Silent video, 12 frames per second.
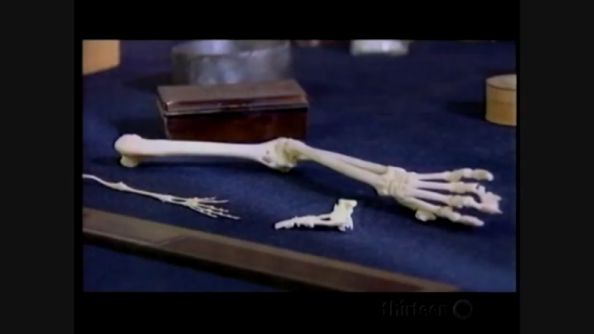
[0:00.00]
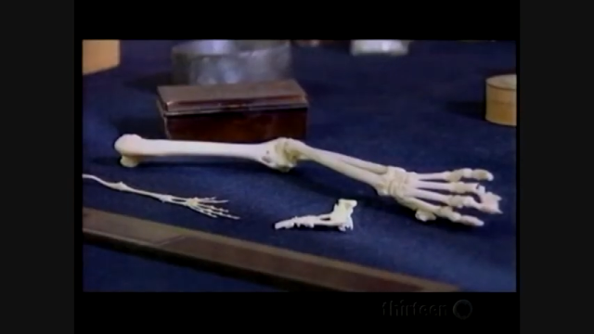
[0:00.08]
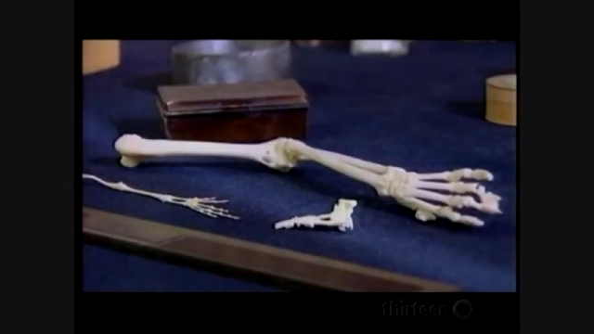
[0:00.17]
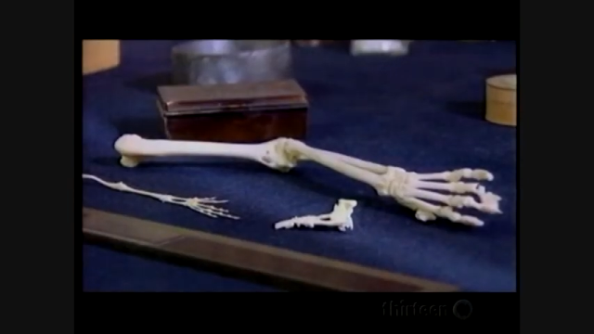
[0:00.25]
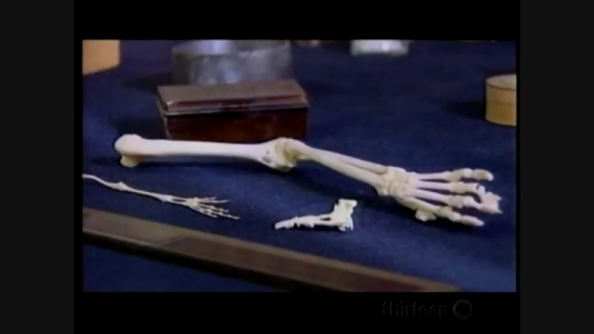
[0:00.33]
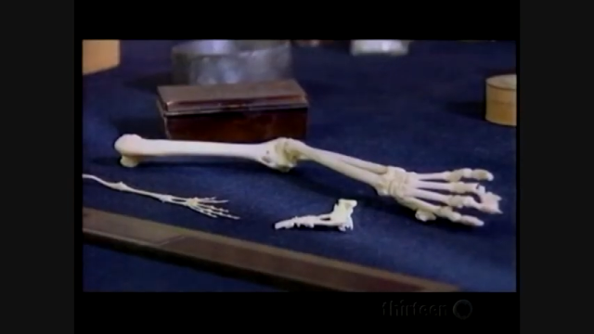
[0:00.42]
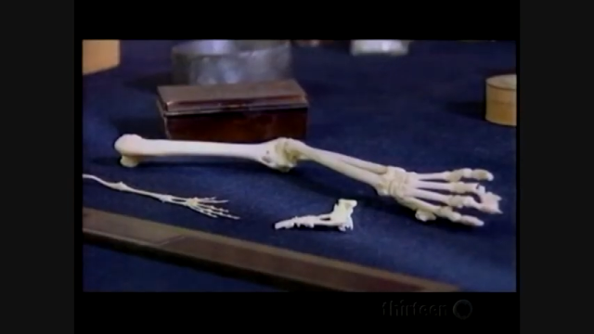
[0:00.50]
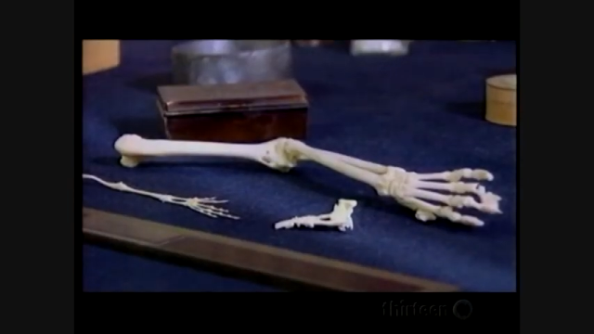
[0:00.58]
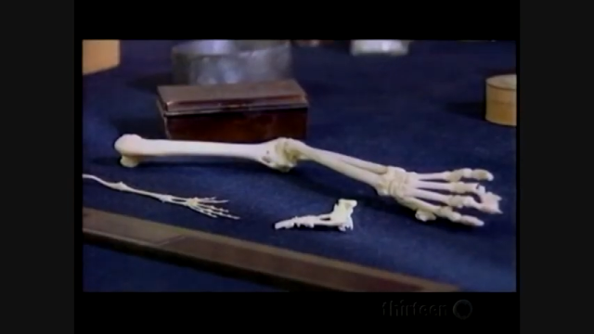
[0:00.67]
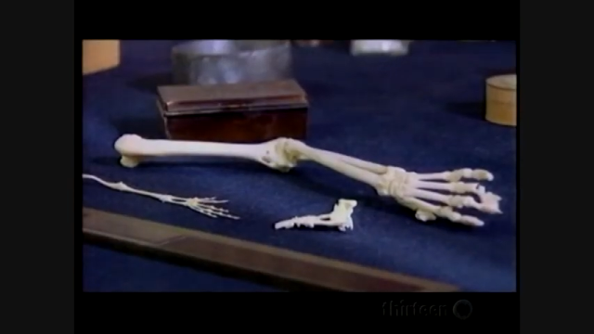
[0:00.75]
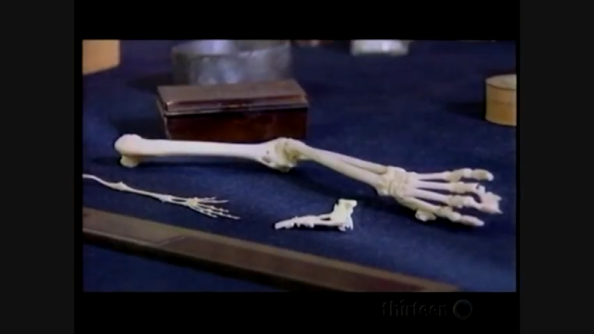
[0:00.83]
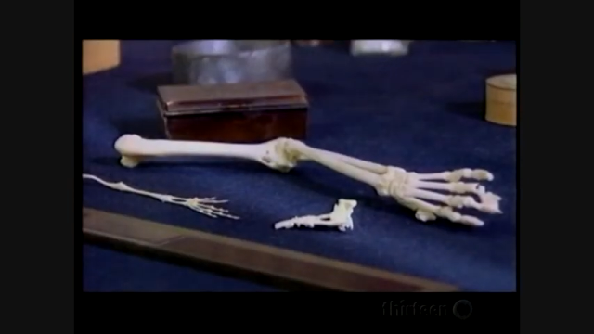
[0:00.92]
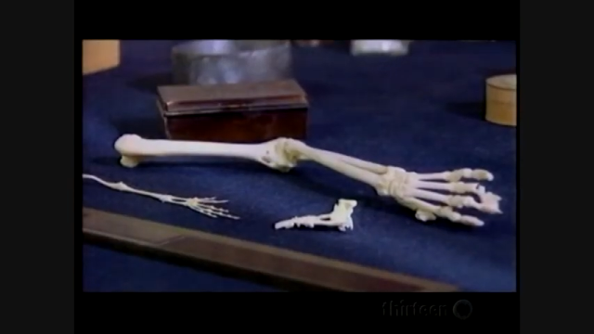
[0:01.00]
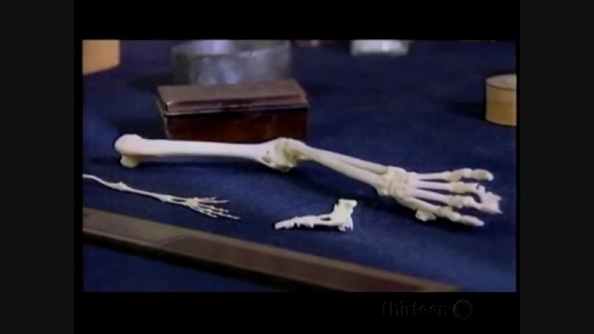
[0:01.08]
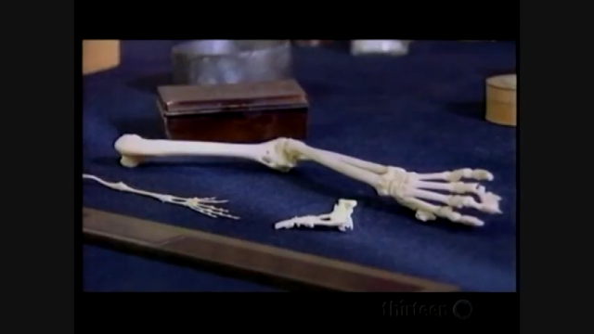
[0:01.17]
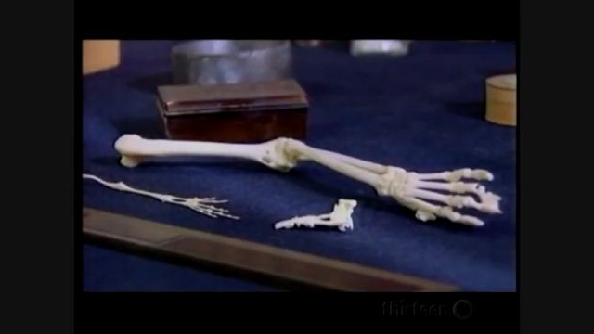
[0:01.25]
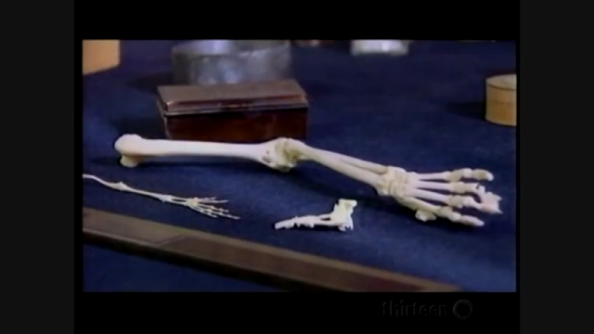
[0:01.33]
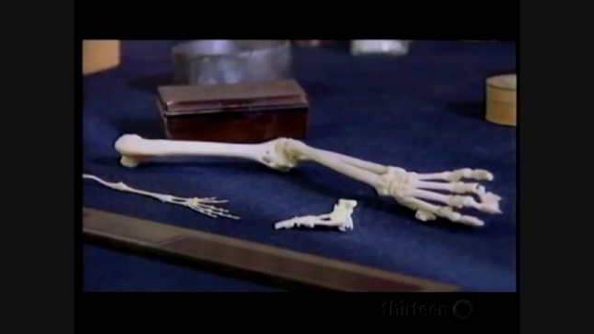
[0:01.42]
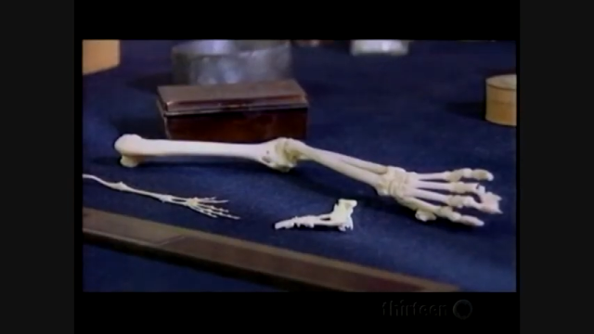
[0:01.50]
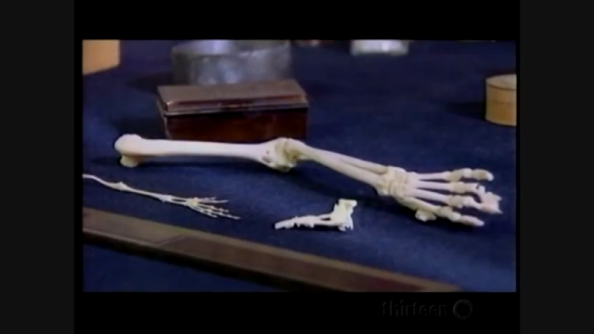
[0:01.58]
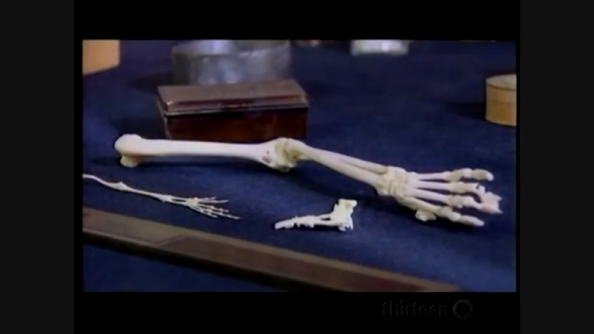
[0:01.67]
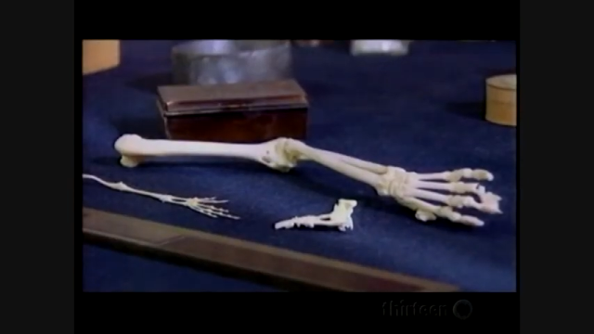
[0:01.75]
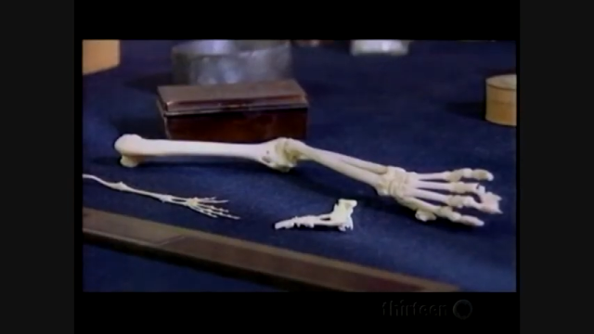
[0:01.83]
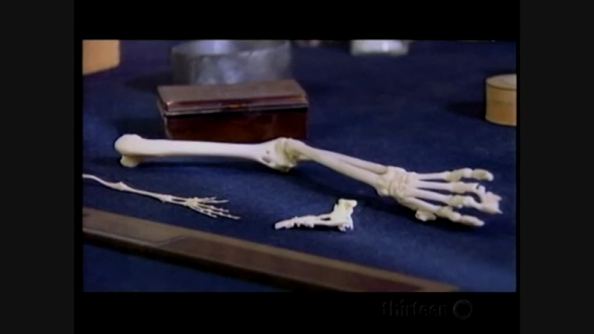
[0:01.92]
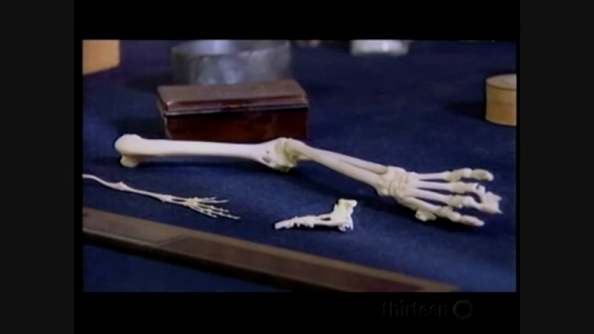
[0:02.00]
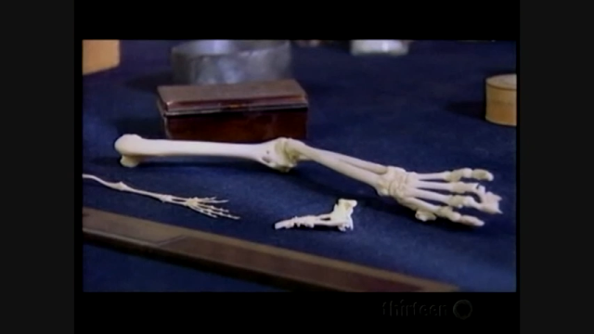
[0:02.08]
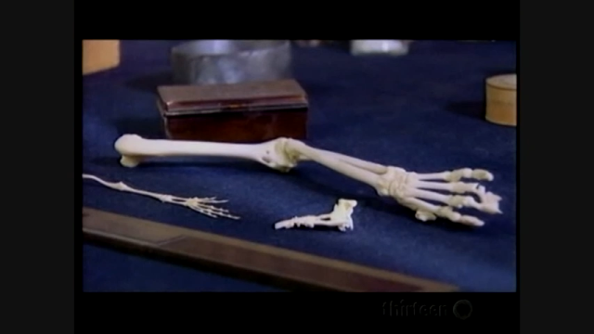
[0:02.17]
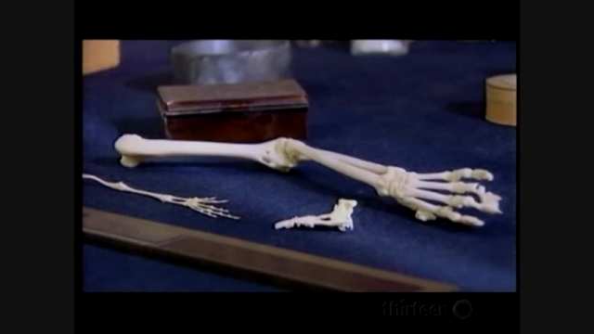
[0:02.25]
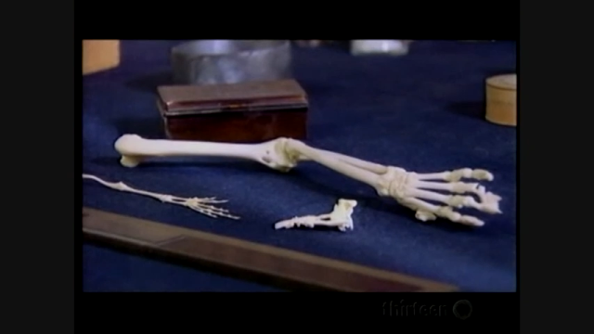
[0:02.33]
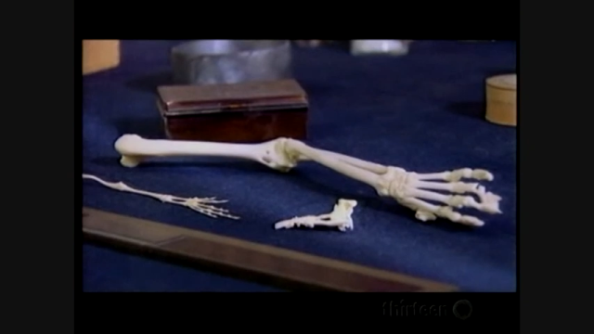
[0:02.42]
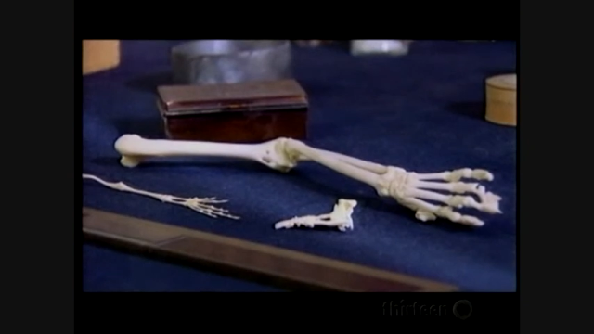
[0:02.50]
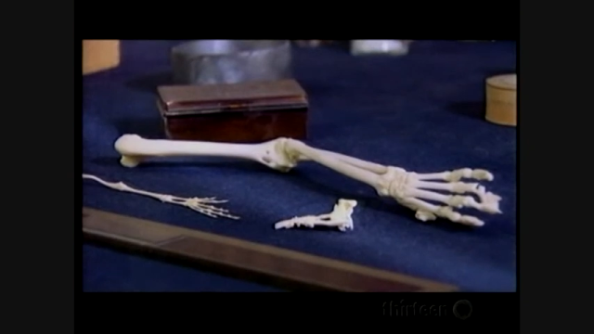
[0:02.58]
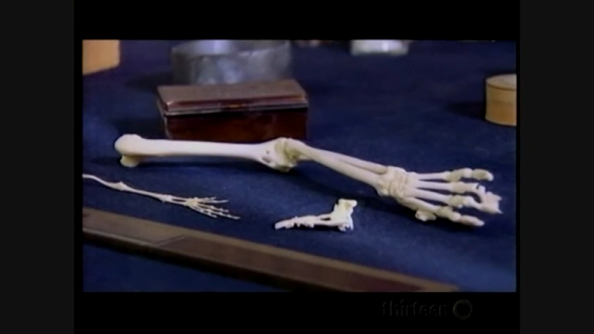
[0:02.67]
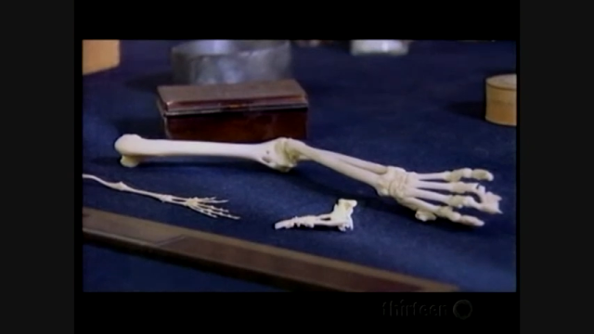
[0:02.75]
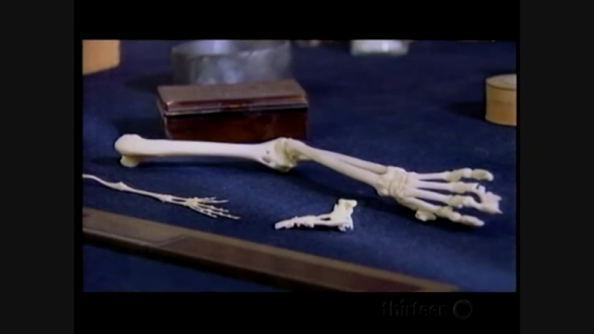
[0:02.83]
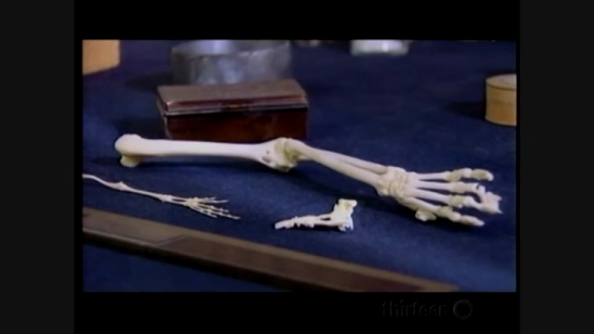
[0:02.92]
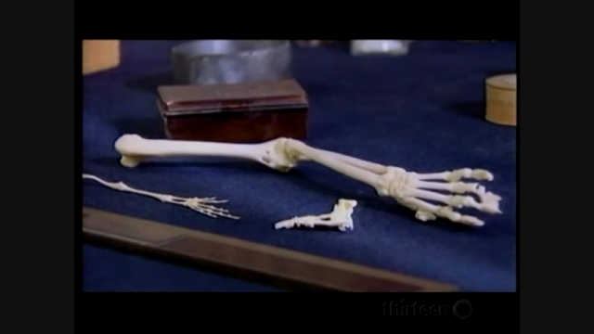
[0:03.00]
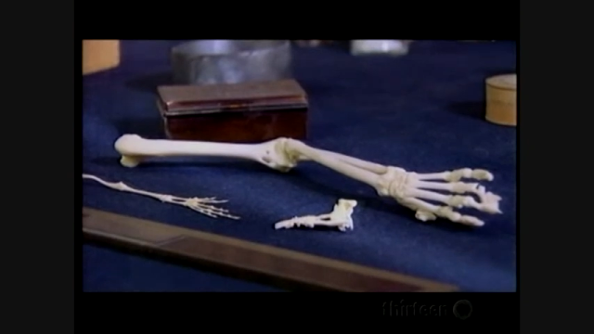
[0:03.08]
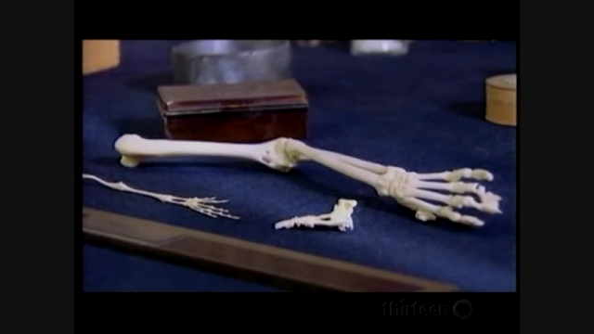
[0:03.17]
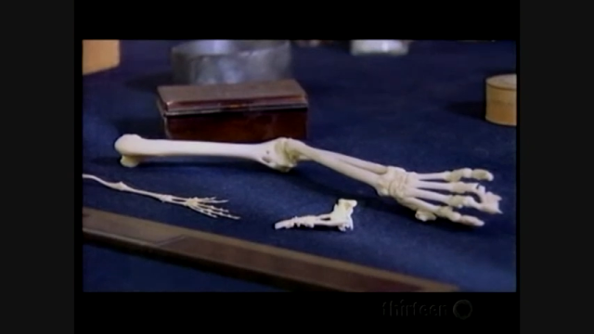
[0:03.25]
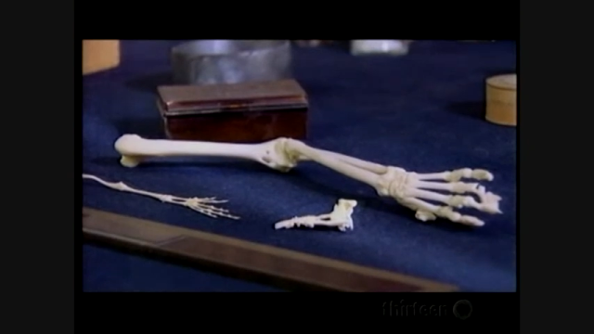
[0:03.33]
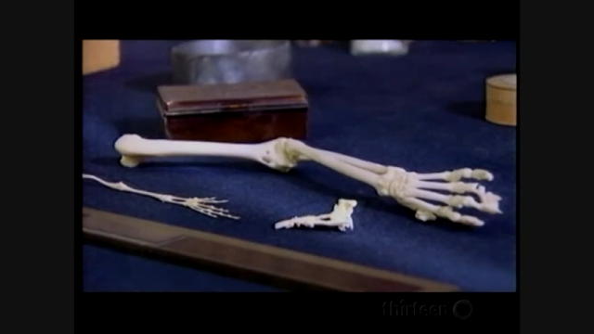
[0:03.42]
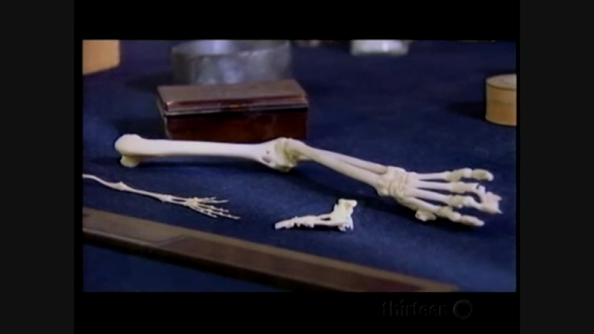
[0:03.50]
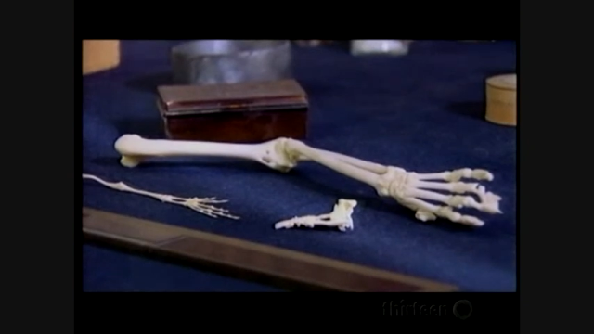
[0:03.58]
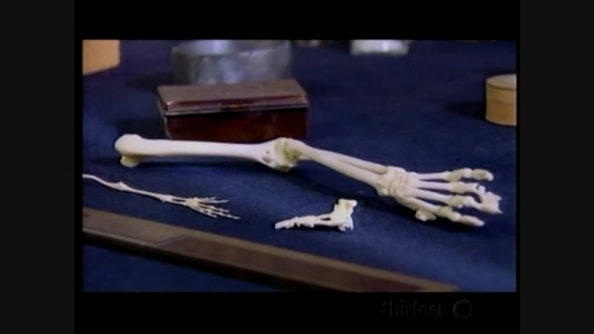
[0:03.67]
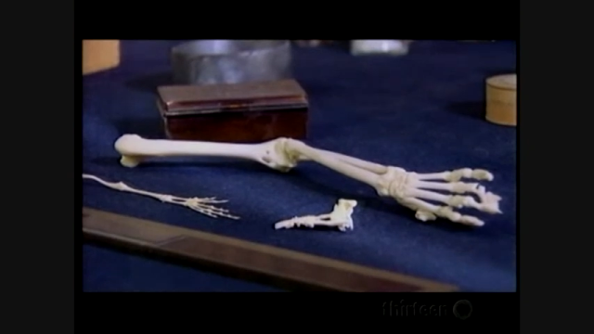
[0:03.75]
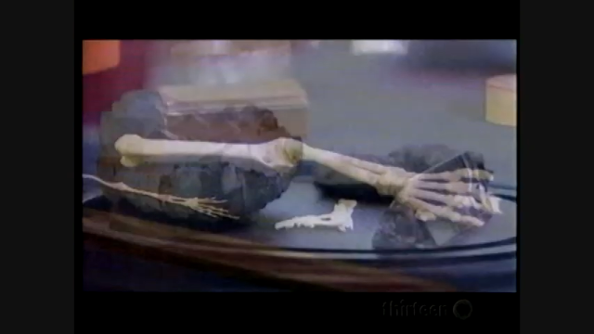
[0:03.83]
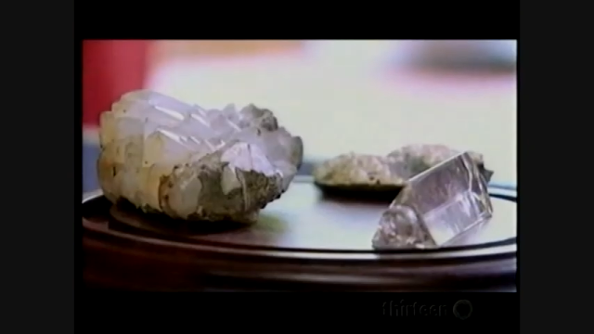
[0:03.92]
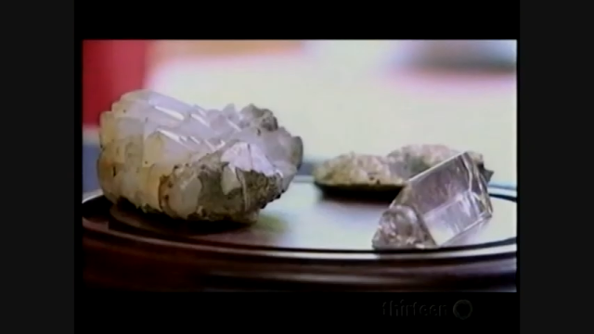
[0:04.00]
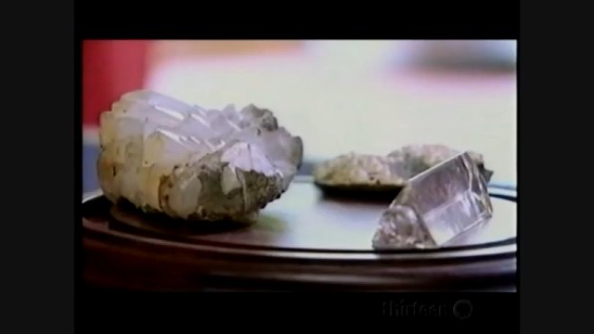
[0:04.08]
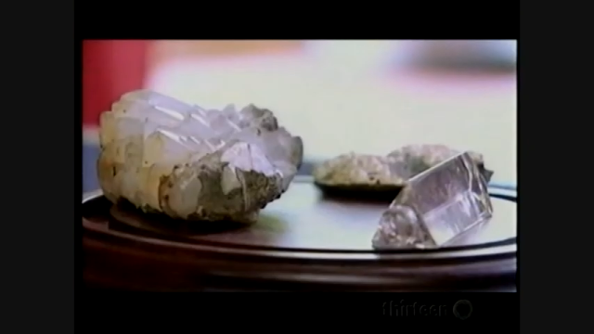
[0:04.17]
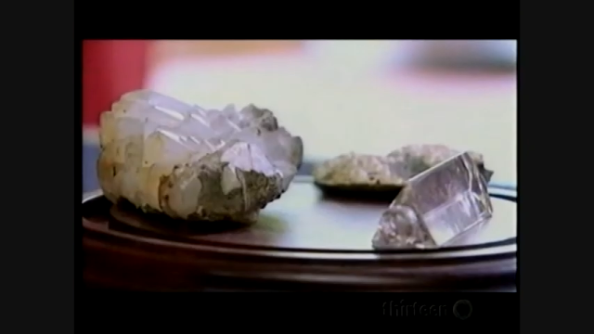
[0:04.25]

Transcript: No face is visible, so there are no lips to read.